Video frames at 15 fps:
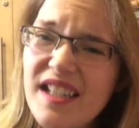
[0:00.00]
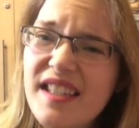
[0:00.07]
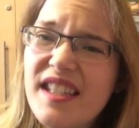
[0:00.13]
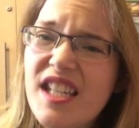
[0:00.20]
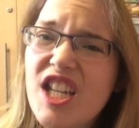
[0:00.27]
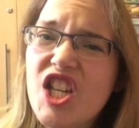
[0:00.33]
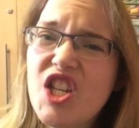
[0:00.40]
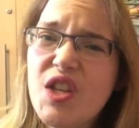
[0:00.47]

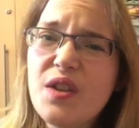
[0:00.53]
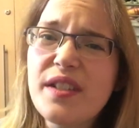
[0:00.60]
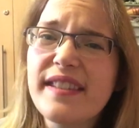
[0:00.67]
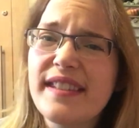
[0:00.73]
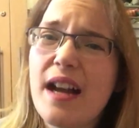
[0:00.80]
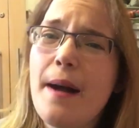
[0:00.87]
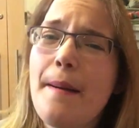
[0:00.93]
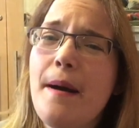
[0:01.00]
She
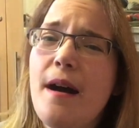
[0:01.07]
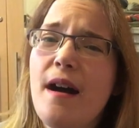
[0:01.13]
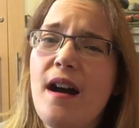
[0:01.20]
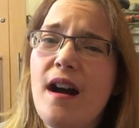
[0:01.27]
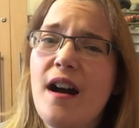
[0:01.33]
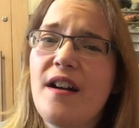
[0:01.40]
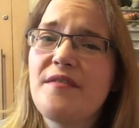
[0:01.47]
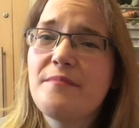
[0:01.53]
used
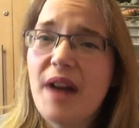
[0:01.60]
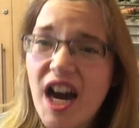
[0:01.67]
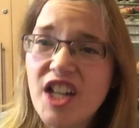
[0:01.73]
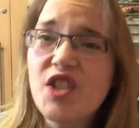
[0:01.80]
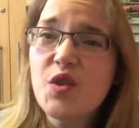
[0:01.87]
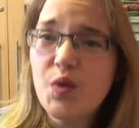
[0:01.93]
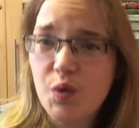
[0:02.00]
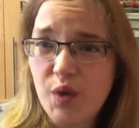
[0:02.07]
a
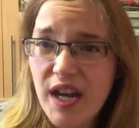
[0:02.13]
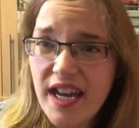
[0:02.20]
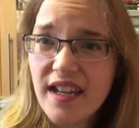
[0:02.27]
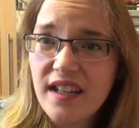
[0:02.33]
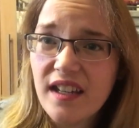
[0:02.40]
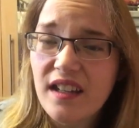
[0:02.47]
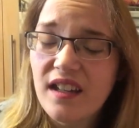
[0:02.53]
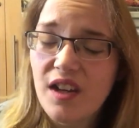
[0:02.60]
mind
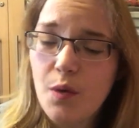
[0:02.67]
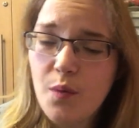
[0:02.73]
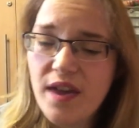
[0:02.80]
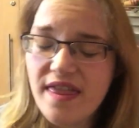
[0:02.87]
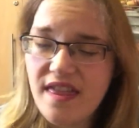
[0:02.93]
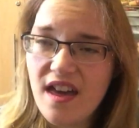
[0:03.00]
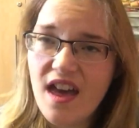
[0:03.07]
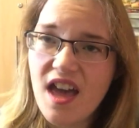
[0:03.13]
trick
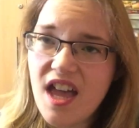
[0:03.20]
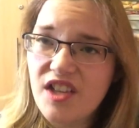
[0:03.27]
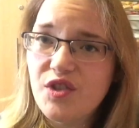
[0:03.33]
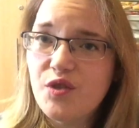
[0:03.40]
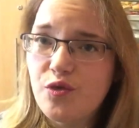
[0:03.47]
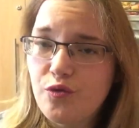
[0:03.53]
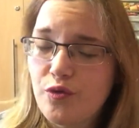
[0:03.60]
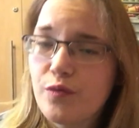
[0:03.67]
with the
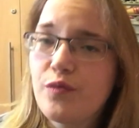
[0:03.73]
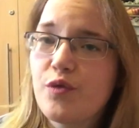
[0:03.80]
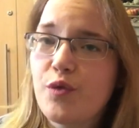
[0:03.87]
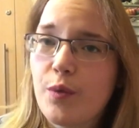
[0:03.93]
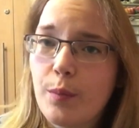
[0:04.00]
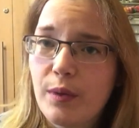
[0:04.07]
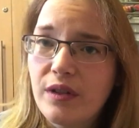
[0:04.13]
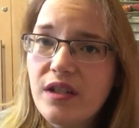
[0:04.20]

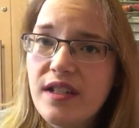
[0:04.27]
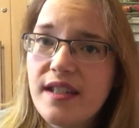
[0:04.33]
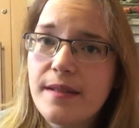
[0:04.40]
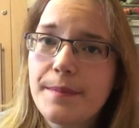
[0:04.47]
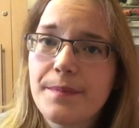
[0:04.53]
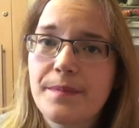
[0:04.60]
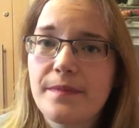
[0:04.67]
stormtroopers,